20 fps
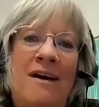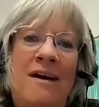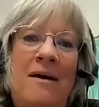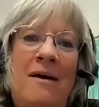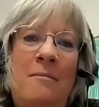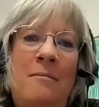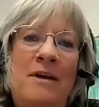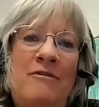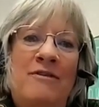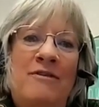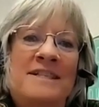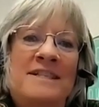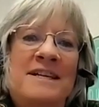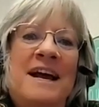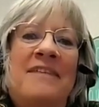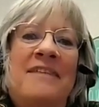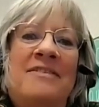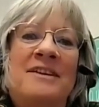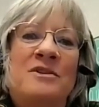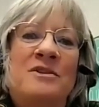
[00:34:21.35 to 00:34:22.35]
um, if it's
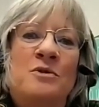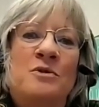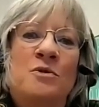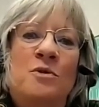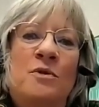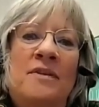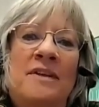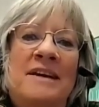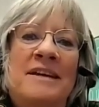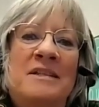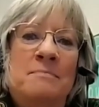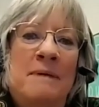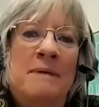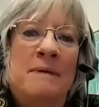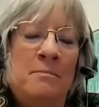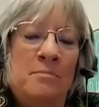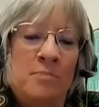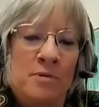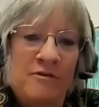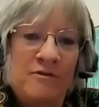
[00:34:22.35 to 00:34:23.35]
not the tool that is
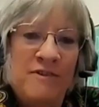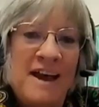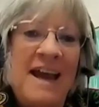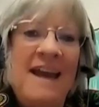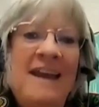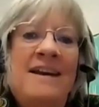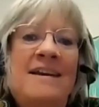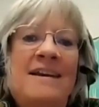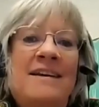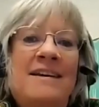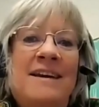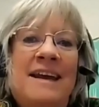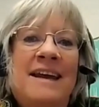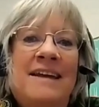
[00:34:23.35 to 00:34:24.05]
being provided